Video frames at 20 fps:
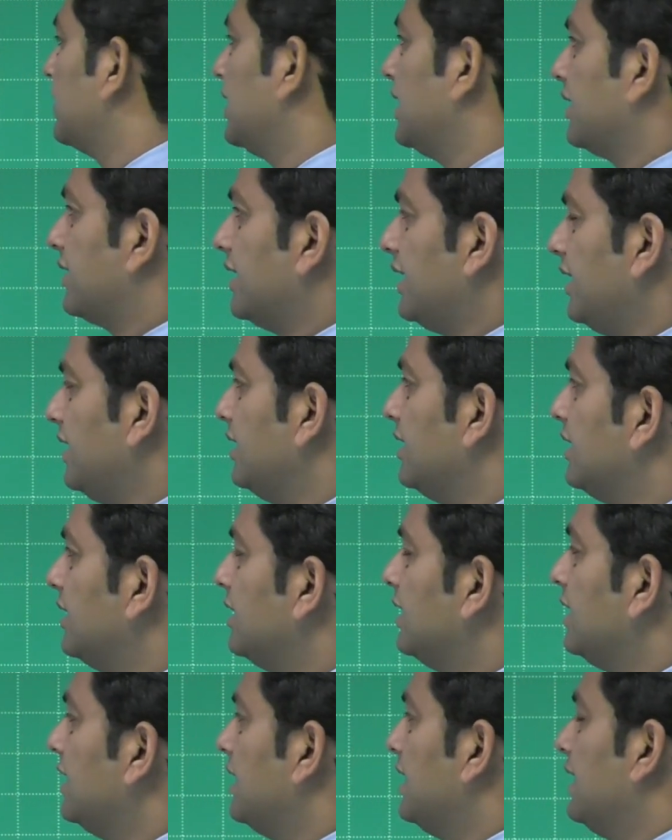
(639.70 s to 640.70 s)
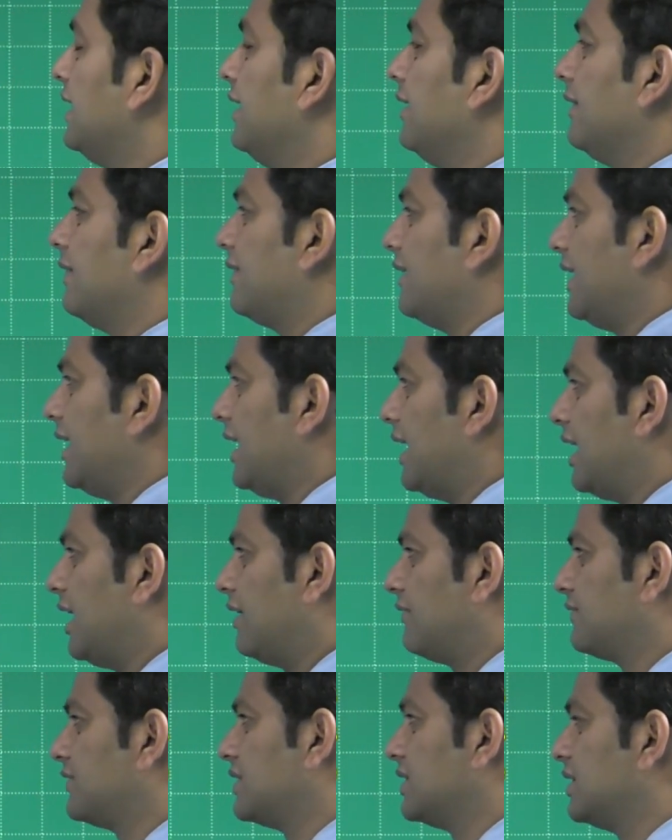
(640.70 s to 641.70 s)
okay
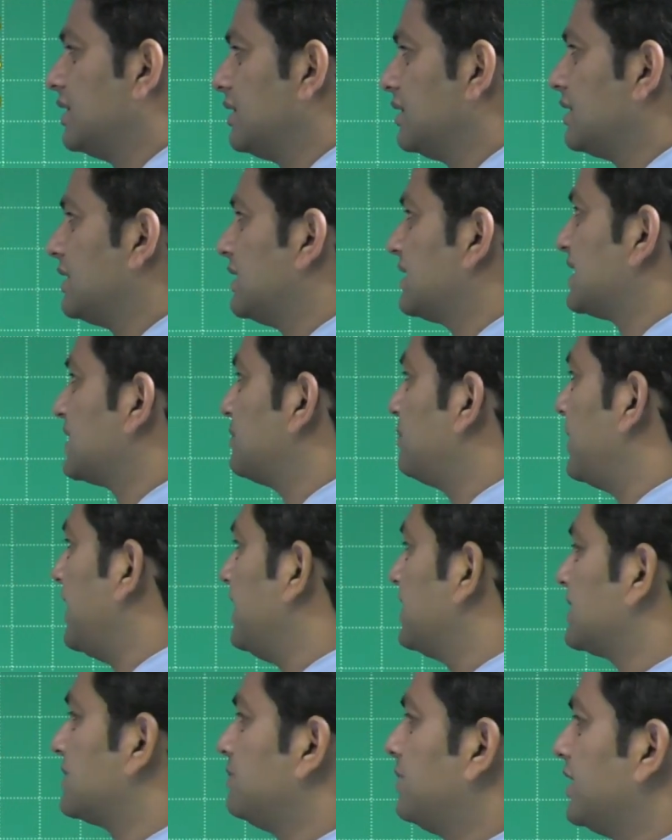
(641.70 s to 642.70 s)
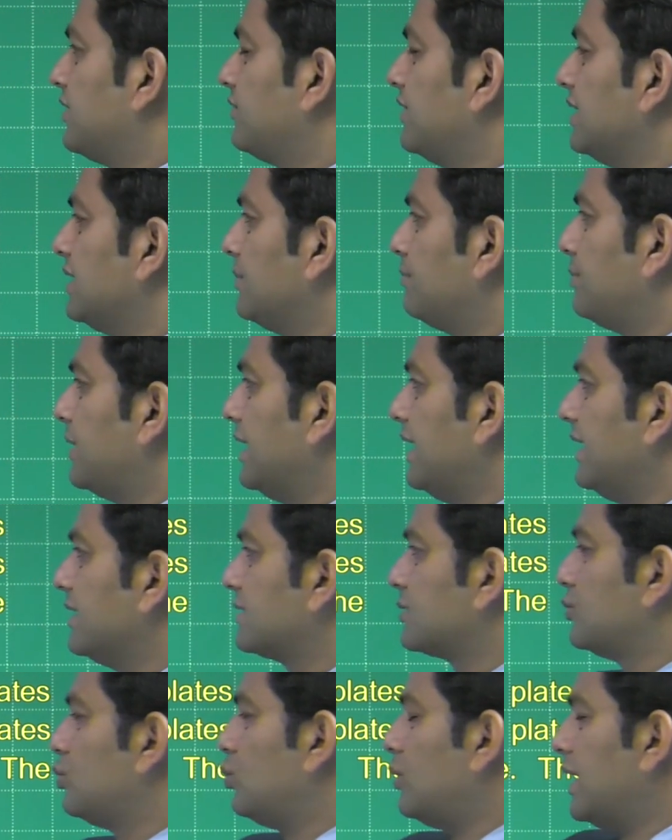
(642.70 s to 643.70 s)
thereafter the space between the
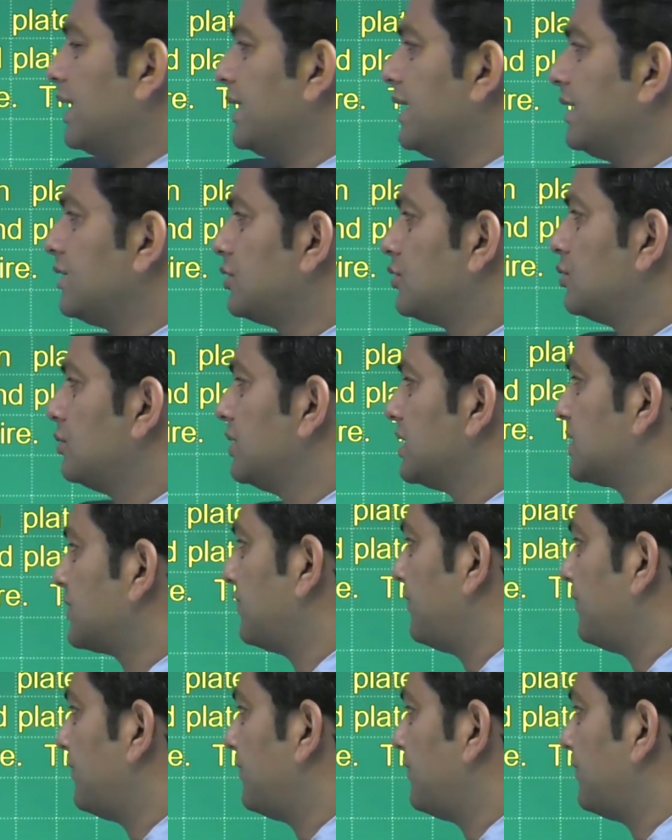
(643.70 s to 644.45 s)
plates 1 and 2 is